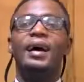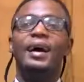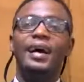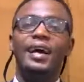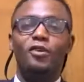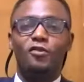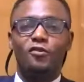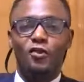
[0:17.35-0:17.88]

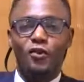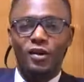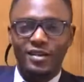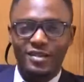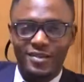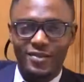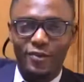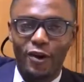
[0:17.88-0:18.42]
Hello
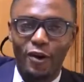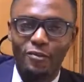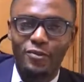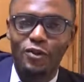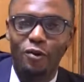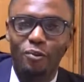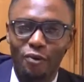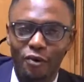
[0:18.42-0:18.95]
viewers, welcome to
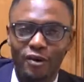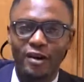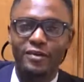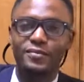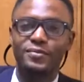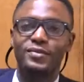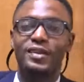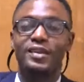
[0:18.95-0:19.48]
your
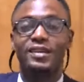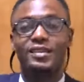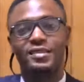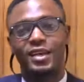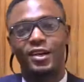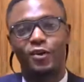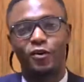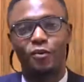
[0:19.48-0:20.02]
program. It is
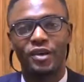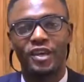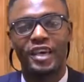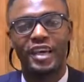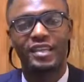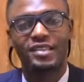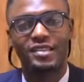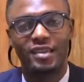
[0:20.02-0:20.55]
Economic
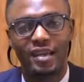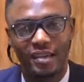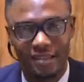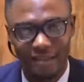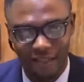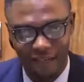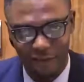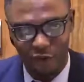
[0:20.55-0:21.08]

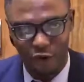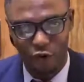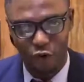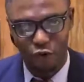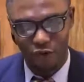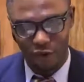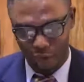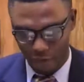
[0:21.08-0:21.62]
Insights and I'm your
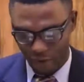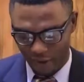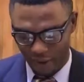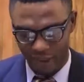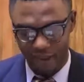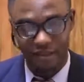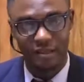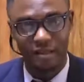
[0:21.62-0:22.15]
host Paul
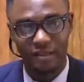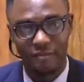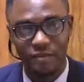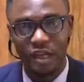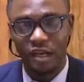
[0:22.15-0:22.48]
Kingsley.